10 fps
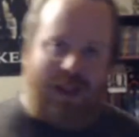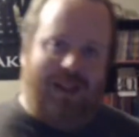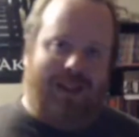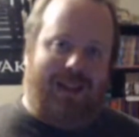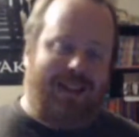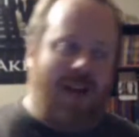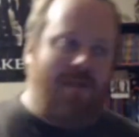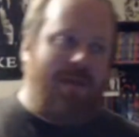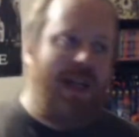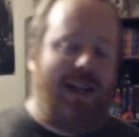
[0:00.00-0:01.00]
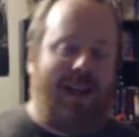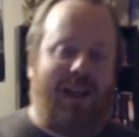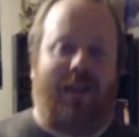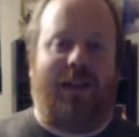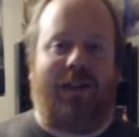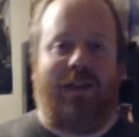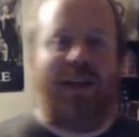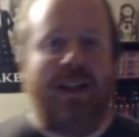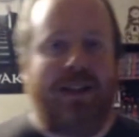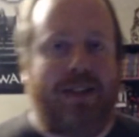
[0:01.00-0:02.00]
Does that mean killing little
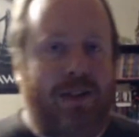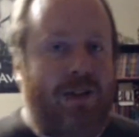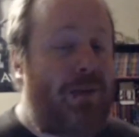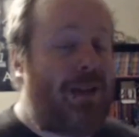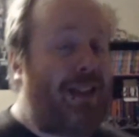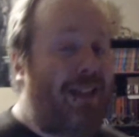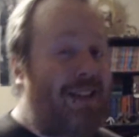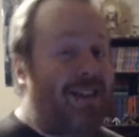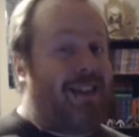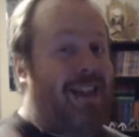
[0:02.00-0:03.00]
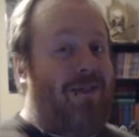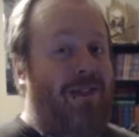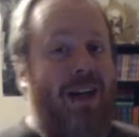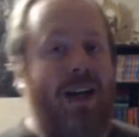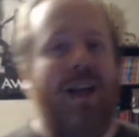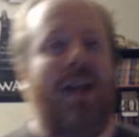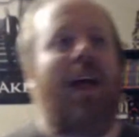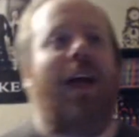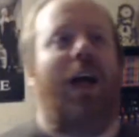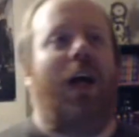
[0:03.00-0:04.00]
kids too? Because if not,
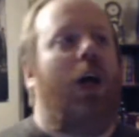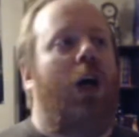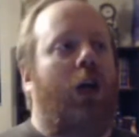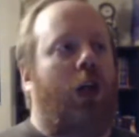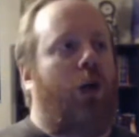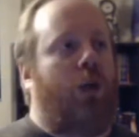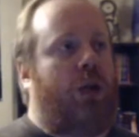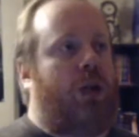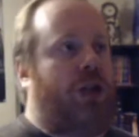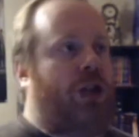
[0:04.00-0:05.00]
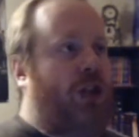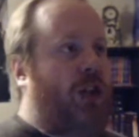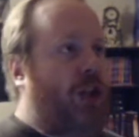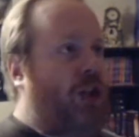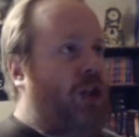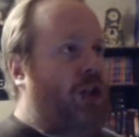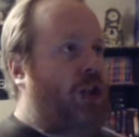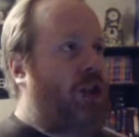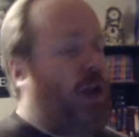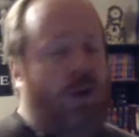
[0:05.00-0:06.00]
you are
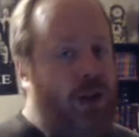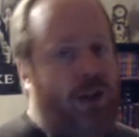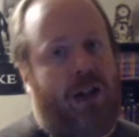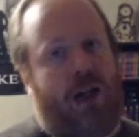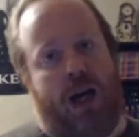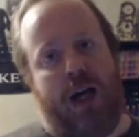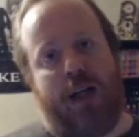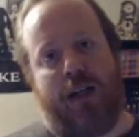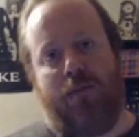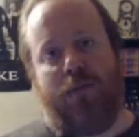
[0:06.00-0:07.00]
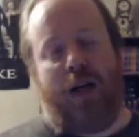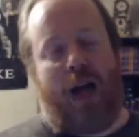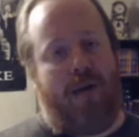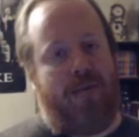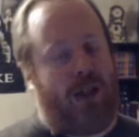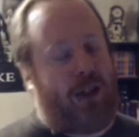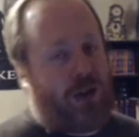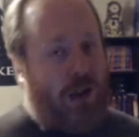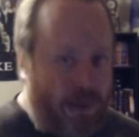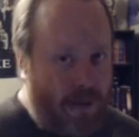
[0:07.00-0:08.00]
so still hot, but I'm
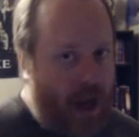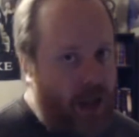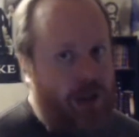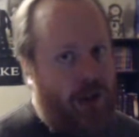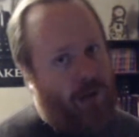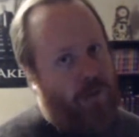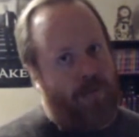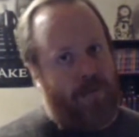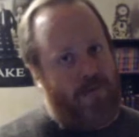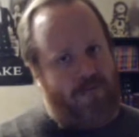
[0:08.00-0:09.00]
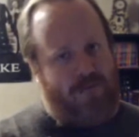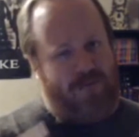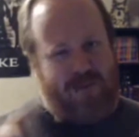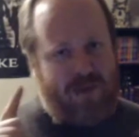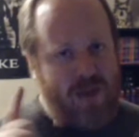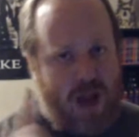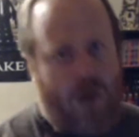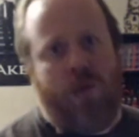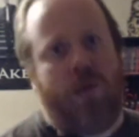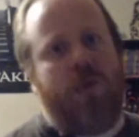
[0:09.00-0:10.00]
extremely mad at you. No,
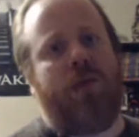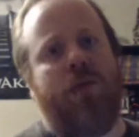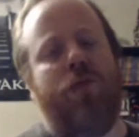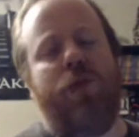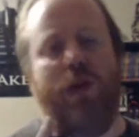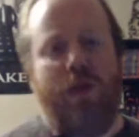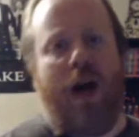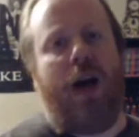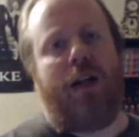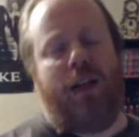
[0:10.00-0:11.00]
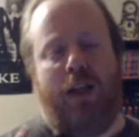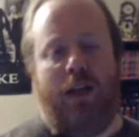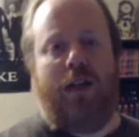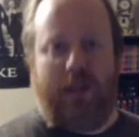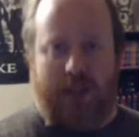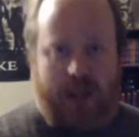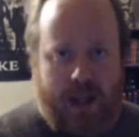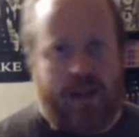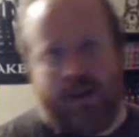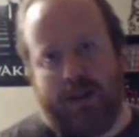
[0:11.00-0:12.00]
we do not kill little
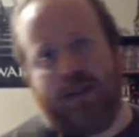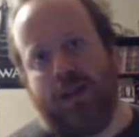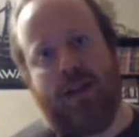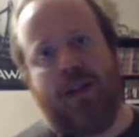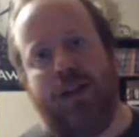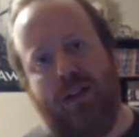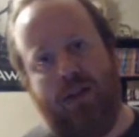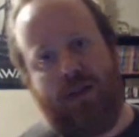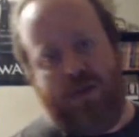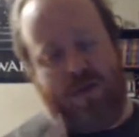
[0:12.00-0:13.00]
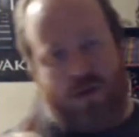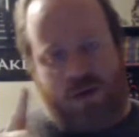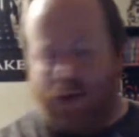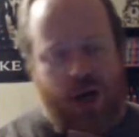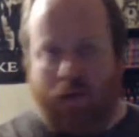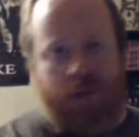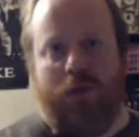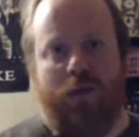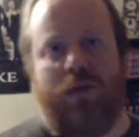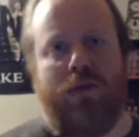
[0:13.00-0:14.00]
kids. No,
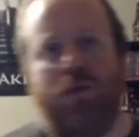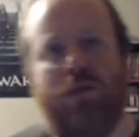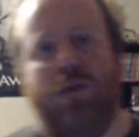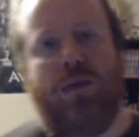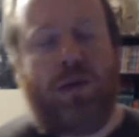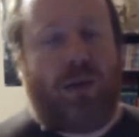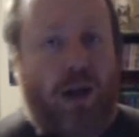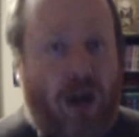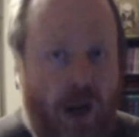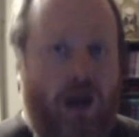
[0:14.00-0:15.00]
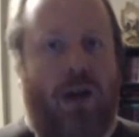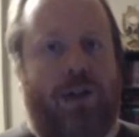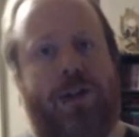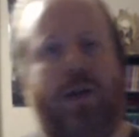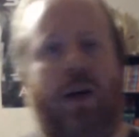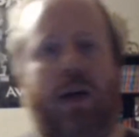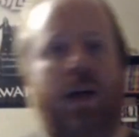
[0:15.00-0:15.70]
I don't care how hot you are.